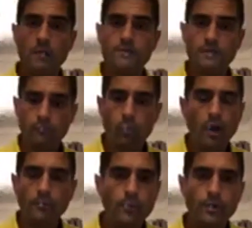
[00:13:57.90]
So if
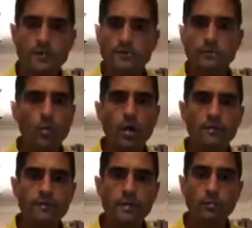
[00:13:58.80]
one book doesn't
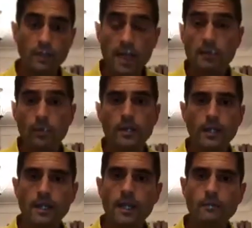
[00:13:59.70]
work for you, keep
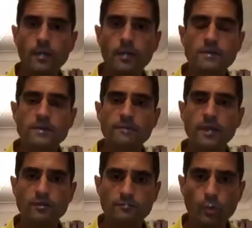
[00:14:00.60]
looking at
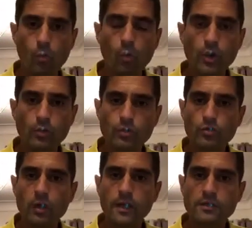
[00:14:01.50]
something else. But what you're
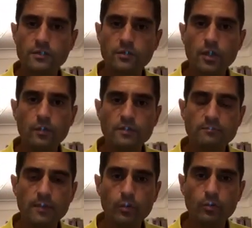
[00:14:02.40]
trying to do is
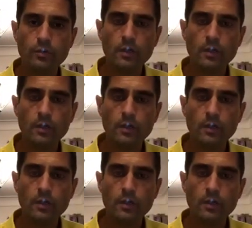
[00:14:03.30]
build